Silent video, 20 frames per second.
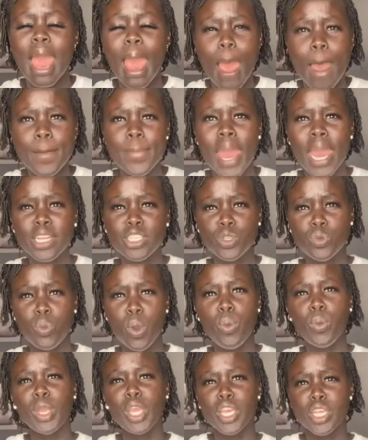Imagine
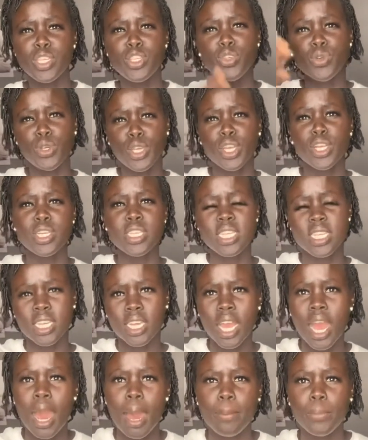what we can do years to
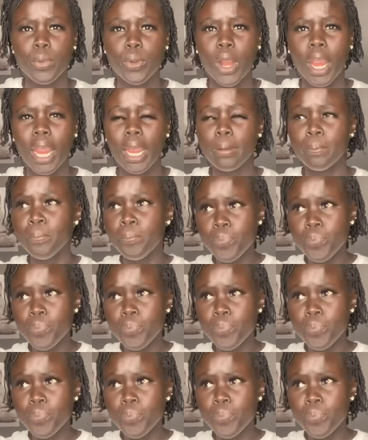come, right?